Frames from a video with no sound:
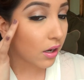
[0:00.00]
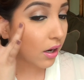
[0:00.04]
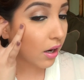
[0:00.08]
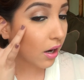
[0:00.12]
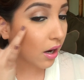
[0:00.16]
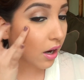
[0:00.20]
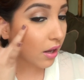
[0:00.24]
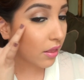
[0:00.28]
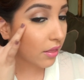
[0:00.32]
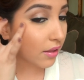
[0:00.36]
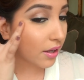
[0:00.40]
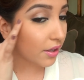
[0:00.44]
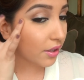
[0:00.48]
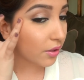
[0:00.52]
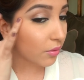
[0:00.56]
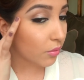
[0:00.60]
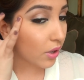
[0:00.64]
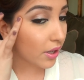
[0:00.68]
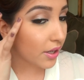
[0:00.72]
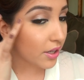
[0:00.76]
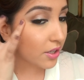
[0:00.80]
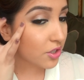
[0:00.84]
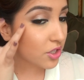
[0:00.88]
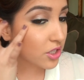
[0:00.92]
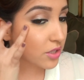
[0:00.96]
And then you
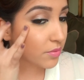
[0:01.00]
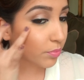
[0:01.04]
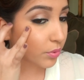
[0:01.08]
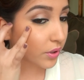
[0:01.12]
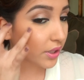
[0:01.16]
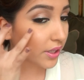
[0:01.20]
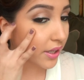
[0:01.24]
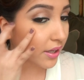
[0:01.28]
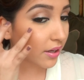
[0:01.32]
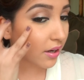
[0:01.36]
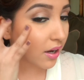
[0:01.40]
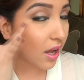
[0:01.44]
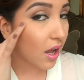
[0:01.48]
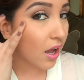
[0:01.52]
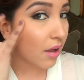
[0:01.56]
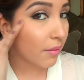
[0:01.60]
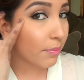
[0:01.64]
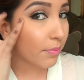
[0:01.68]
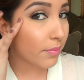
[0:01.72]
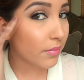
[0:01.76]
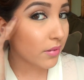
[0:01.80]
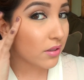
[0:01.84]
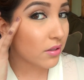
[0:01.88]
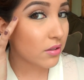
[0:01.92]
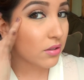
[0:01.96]
want to just bring it
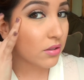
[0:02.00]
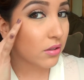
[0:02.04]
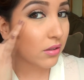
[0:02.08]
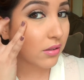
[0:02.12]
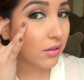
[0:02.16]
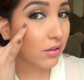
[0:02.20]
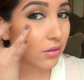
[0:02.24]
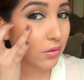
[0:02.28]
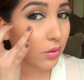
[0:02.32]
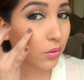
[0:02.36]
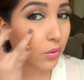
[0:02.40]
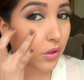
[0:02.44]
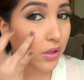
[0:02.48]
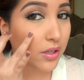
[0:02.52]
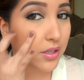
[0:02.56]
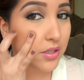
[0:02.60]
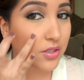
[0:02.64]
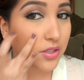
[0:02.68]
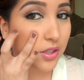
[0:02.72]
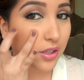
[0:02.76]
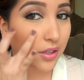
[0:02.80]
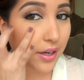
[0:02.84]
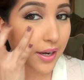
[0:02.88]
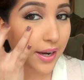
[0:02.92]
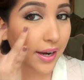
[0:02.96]
up towards
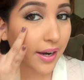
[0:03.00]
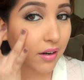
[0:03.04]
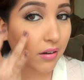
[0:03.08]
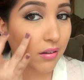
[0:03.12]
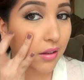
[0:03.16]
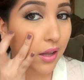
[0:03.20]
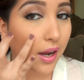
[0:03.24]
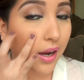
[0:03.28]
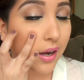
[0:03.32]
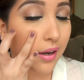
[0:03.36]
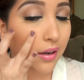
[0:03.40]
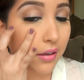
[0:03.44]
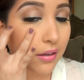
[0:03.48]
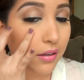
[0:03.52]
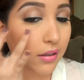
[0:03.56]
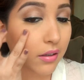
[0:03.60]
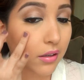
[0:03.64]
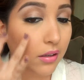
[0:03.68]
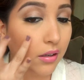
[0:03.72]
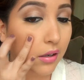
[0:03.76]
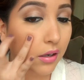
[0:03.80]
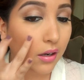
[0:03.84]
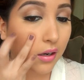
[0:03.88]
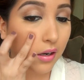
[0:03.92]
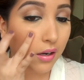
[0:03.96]
your hairline.
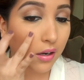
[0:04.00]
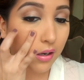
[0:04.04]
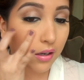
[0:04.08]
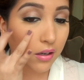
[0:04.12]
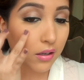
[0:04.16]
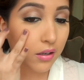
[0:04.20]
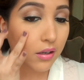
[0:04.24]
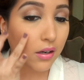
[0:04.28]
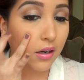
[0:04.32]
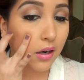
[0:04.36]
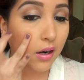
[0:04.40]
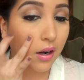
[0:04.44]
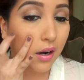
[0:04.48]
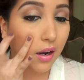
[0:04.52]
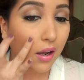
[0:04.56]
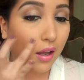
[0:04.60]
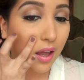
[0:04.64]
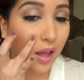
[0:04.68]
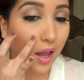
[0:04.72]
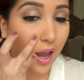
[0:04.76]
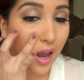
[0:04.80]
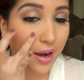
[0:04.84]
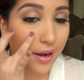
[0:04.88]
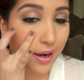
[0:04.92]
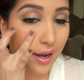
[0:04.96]

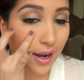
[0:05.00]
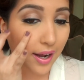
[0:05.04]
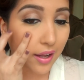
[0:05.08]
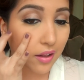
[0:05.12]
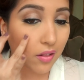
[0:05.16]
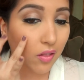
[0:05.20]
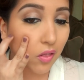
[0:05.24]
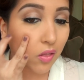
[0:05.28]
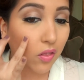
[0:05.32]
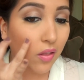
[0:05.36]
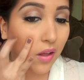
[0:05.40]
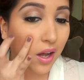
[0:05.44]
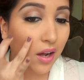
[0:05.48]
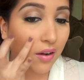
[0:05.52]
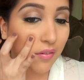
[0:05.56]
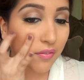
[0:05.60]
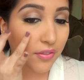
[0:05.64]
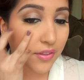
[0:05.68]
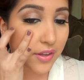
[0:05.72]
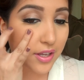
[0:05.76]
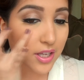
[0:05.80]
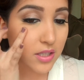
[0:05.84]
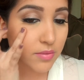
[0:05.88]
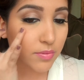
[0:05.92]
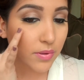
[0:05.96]
And I love
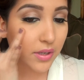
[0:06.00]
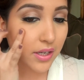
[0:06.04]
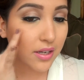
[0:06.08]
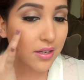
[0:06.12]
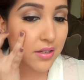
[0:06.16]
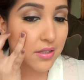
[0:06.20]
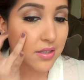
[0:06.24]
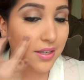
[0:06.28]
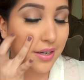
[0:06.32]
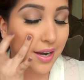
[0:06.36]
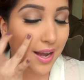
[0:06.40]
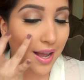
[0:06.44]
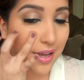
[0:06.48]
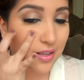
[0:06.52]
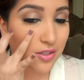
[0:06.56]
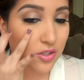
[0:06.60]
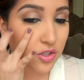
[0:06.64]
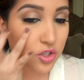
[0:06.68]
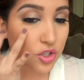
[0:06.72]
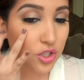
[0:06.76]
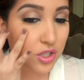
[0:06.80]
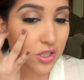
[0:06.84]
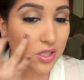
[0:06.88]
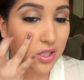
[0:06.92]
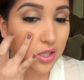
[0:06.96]
this because it has
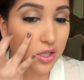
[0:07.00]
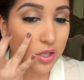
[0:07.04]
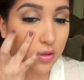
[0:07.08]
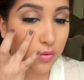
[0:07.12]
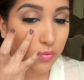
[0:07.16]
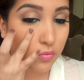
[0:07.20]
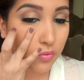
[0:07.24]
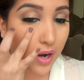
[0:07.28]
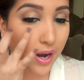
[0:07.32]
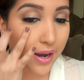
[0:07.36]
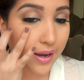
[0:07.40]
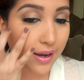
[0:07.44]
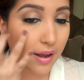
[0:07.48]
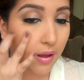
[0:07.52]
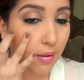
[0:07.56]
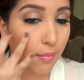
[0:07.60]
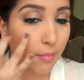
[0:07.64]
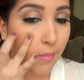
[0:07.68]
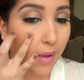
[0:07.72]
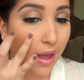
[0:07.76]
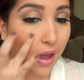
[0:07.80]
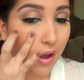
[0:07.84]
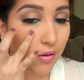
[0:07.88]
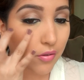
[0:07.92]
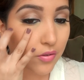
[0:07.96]
just the right
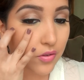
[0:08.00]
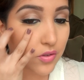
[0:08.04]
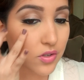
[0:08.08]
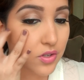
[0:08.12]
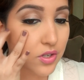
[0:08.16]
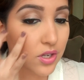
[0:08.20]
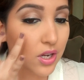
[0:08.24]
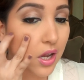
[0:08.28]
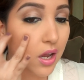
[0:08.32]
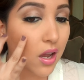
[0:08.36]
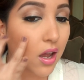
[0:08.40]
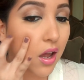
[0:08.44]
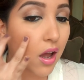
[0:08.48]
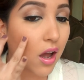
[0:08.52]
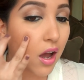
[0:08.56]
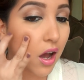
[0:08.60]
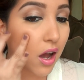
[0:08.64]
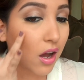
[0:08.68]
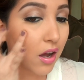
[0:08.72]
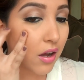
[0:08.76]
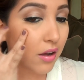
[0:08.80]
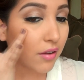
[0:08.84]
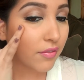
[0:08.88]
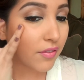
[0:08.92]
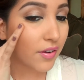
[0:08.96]
amount
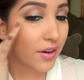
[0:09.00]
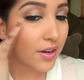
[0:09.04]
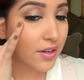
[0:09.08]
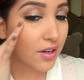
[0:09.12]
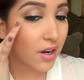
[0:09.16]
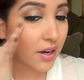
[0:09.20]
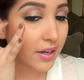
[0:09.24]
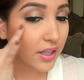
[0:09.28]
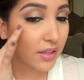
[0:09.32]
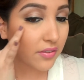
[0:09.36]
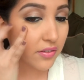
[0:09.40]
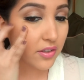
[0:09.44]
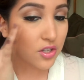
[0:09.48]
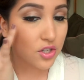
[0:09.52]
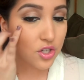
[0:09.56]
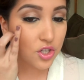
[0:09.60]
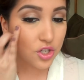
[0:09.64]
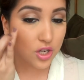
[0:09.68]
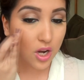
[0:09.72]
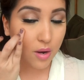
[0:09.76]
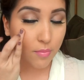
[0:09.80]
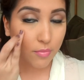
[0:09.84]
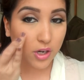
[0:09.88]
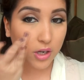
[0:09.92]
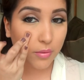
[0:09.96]
of not even
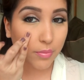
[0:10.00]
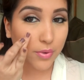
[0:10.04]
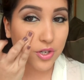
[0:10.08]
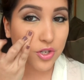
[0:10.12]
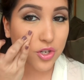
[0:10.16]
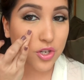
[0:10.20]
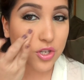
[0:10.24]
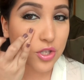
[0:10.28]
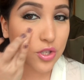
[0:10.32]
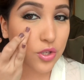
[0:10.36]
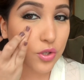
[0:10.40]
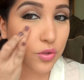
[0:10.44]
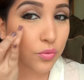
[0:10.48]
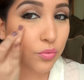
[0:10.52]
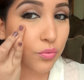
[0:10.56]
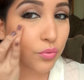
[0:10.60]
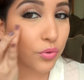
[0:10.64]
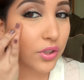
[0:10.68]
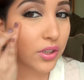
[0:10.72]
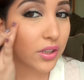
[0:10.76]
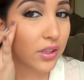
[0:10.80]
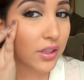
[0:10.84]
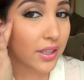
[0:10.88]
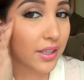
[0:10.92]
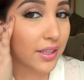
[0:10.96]
shimmer, but just a
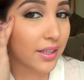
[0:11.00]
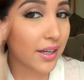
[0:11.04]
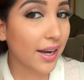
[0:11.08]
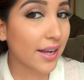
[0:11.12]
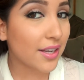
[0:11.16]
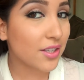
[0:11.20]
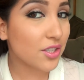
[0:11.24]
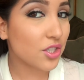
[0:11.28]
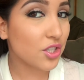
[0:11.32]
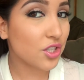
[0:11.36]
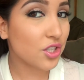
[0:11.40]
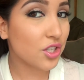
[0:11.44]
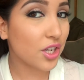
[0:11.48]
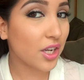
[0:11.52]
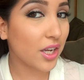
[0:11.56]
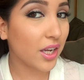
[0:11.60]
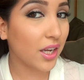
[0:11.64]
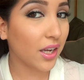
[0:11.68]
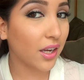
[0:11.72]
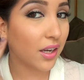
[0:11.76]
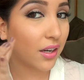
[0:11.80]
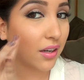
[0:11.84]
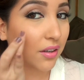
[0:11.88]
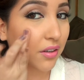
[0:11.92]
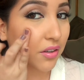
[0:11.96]
really nice
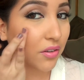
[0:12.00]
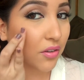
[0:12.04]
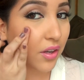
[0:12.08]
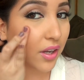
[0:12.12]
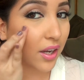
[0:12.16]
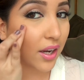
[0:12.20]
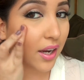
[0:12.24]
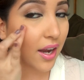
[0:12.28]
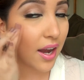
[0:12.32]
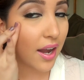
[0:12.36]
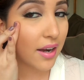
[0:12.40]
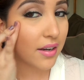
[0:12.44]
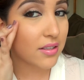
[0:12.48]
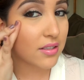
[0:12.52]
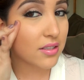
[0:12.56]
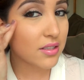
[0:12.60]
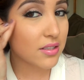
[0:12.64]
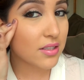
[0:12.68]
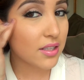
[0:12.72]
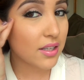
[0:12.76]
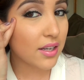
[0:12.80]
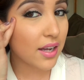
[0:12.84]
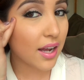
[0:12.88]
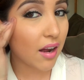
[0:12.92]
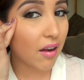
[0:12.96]
sheen. You can kind of
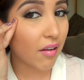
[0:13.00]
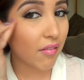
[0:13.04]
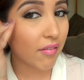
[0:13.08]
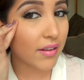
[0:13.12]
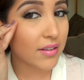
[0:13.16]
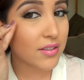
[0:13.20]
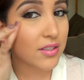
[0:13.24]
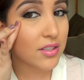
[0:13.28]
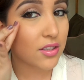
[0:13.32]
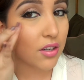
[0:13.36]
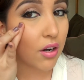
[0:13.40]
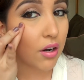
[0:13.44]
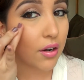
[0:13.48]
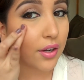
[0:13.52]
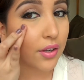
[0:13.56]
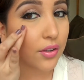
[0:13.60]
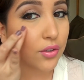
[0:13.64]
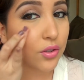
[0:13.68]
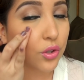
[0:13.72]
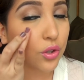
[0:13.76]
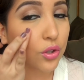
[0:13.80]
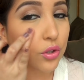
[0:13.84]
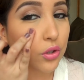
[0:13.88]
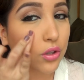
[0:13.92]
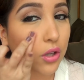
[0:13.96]
see how that's starting
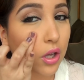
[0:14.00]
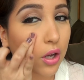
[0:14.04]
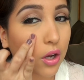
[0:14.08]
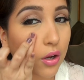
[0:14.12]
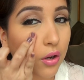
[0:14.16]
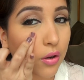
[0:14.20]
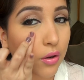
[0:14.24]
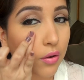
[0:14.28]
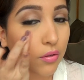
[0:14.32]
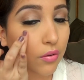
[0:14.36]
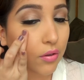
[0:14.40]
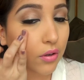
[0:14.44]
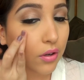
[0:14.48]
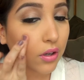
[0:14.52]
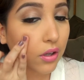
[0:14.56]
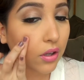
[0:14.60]
to glow.